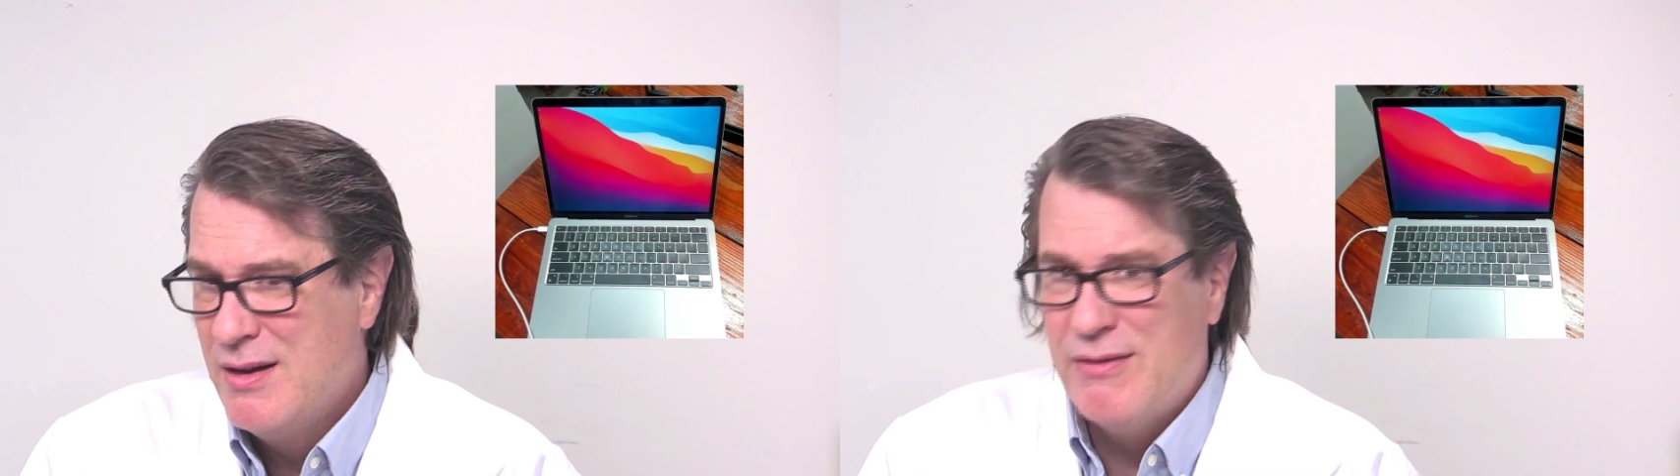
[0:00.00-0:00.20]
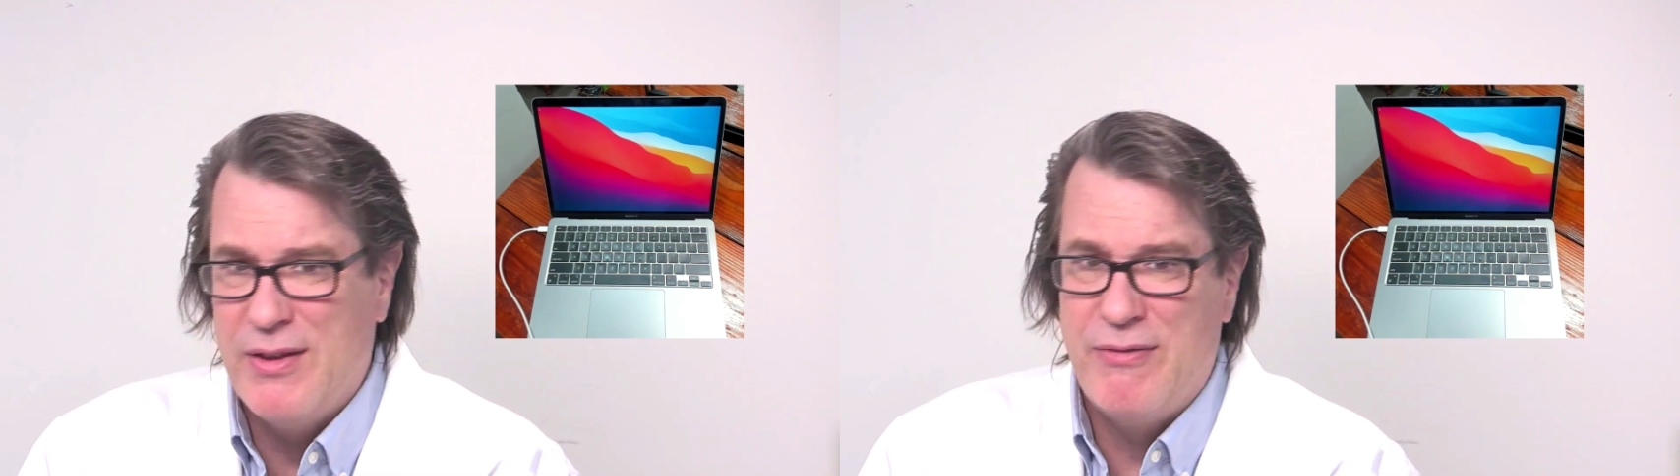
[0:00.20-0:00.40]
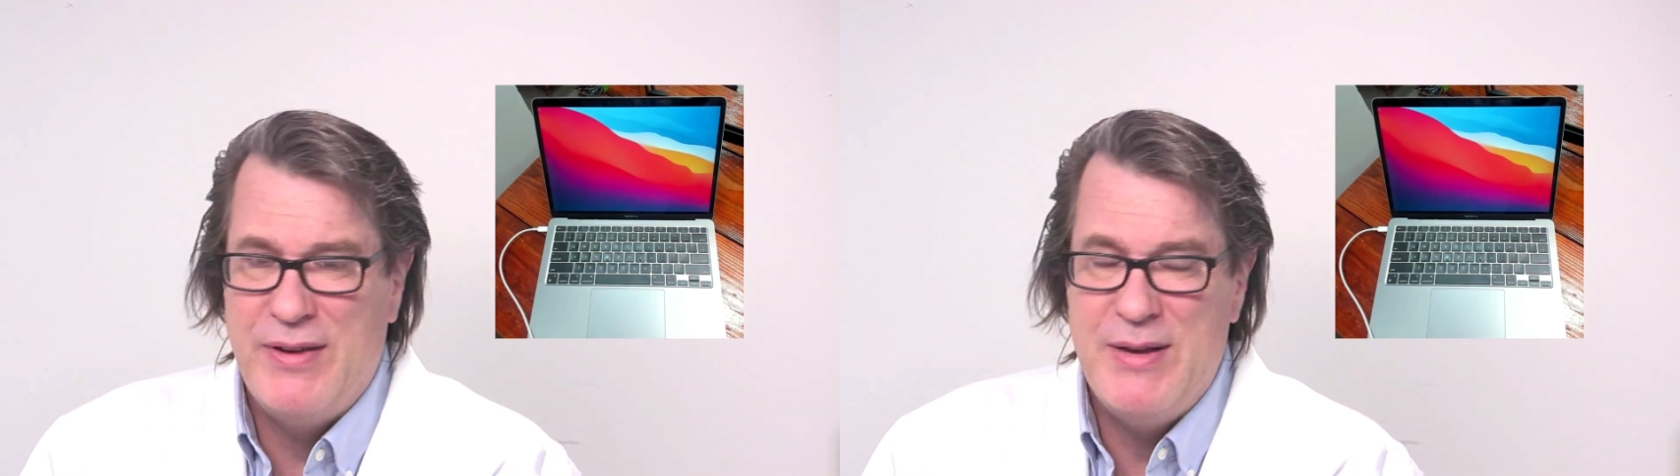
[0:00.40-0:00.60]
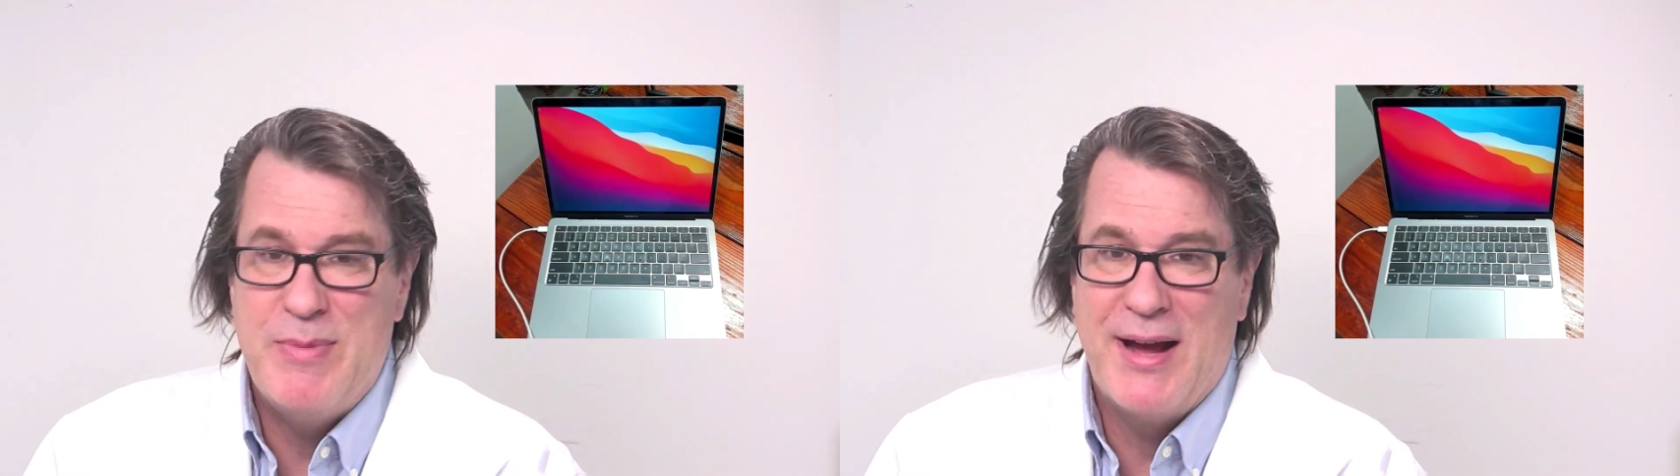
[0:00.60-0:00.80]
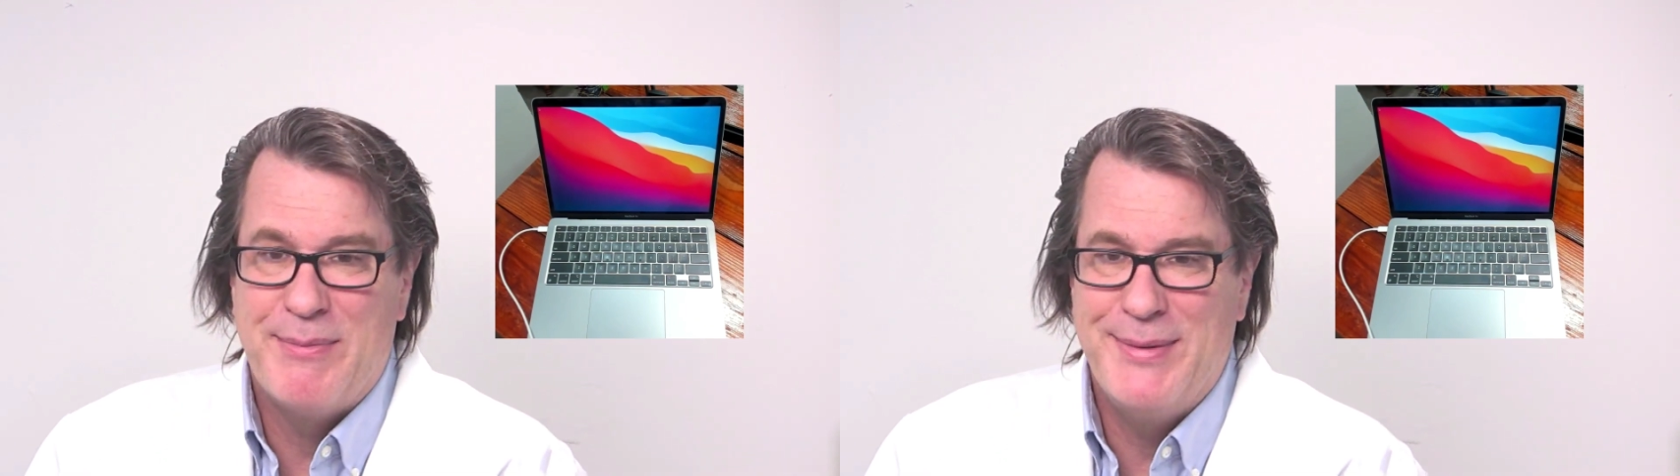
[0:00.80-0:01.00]
for the
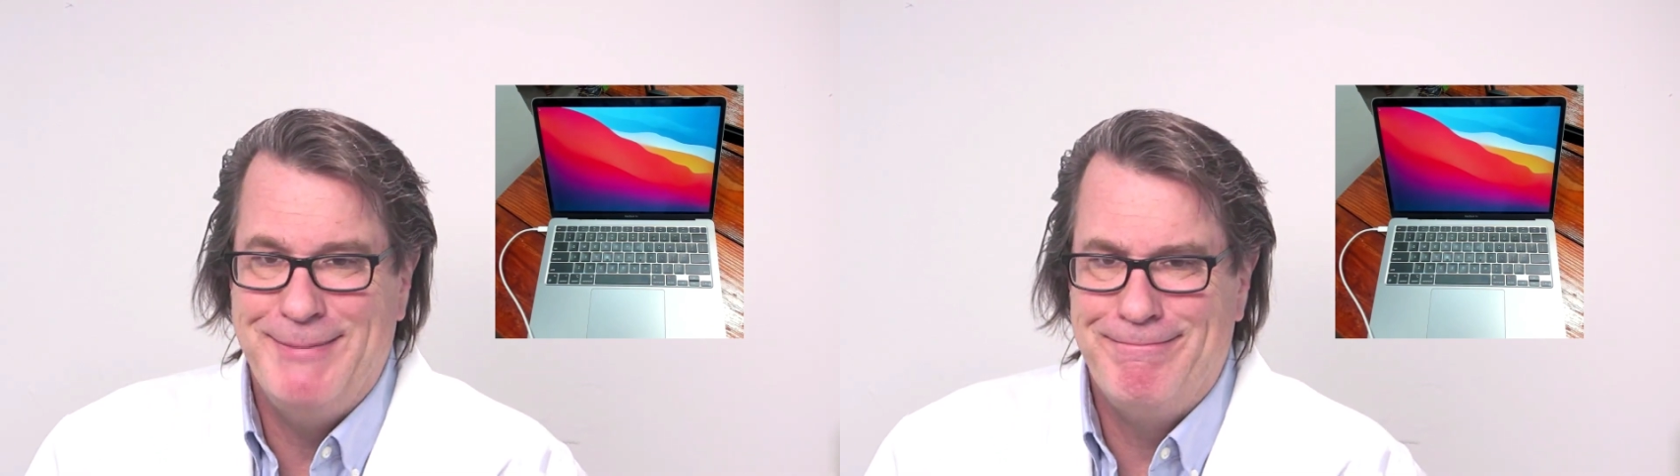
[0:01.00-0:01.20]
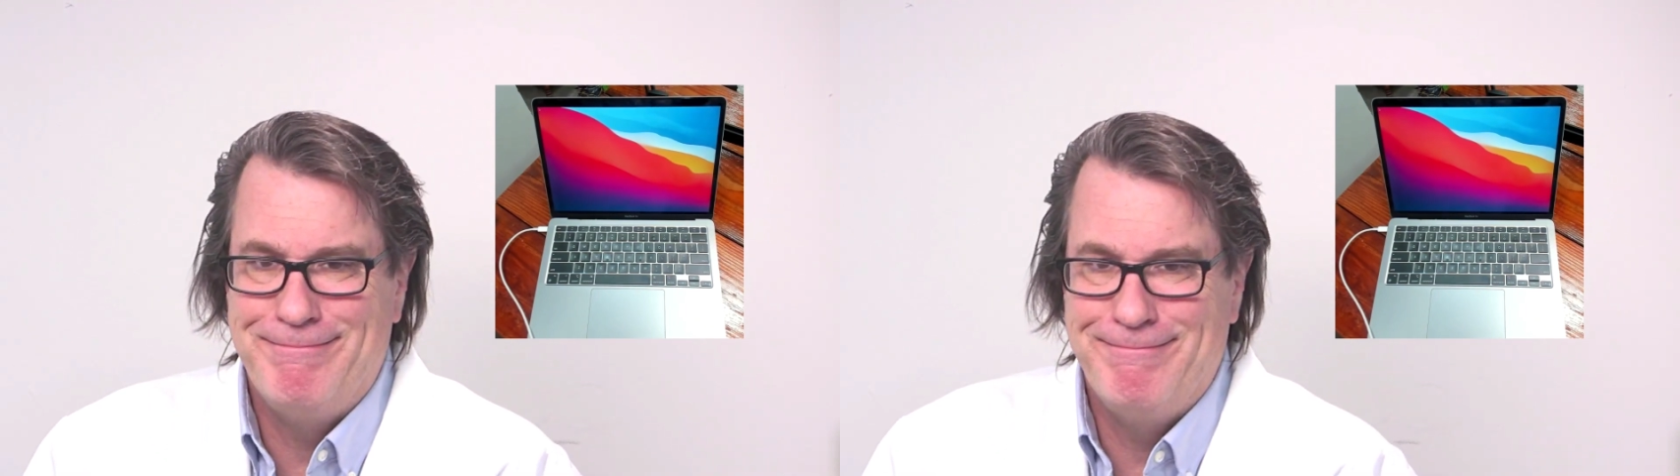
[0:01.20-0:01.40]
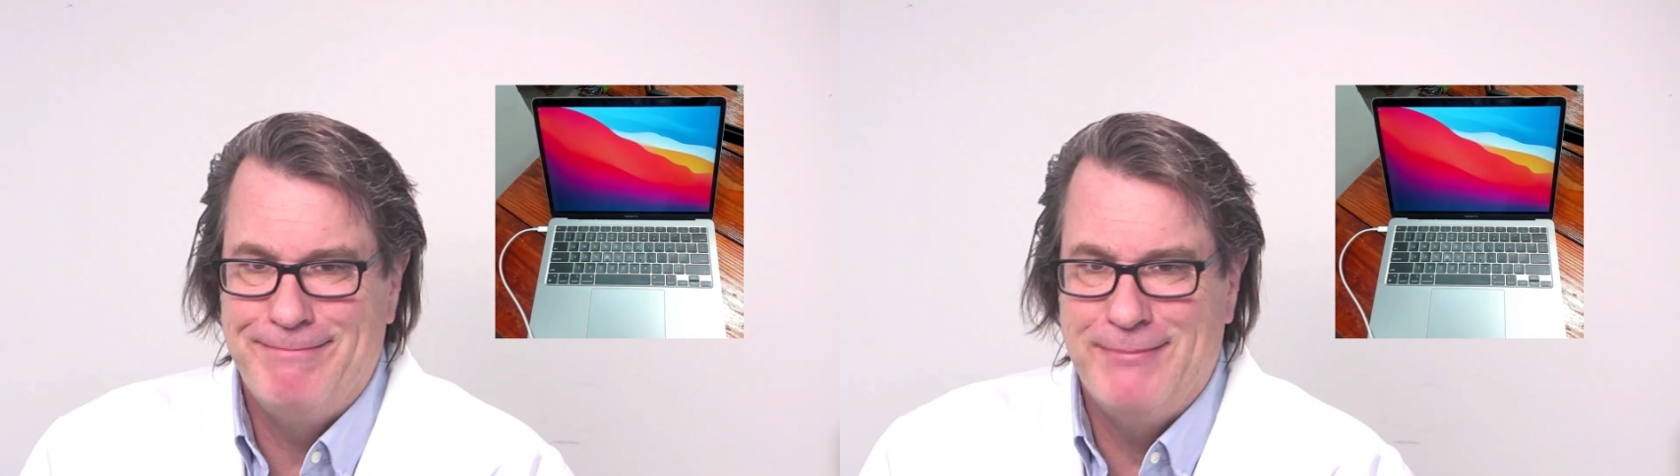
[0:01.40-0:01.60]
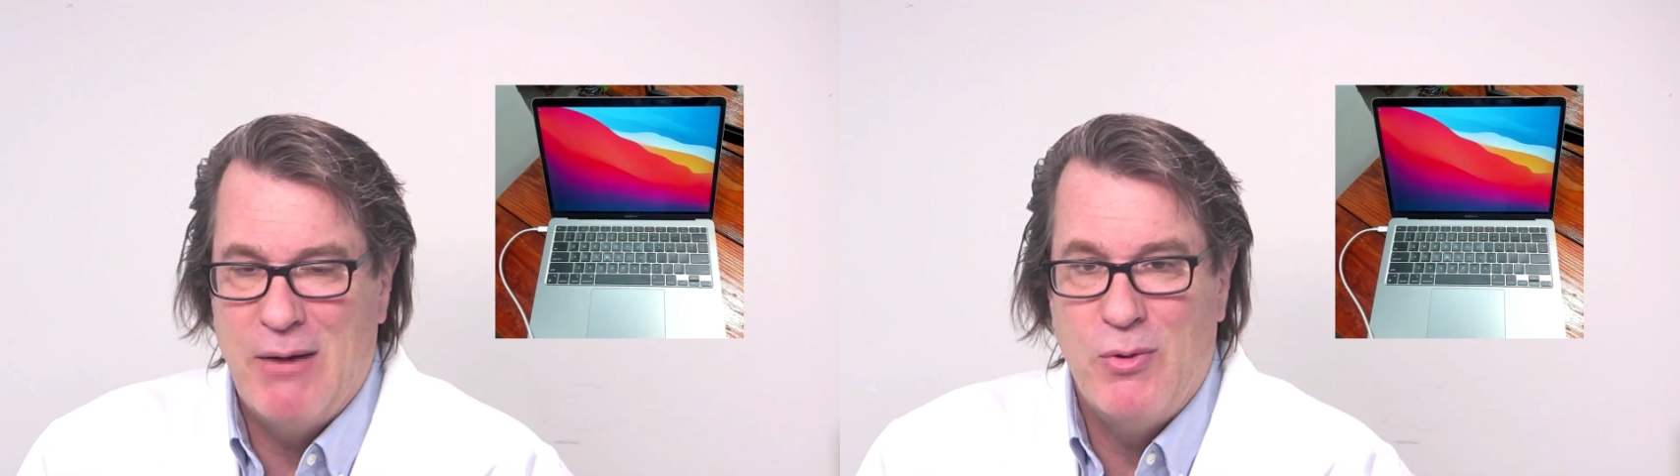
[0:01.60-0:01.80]
feedback, but that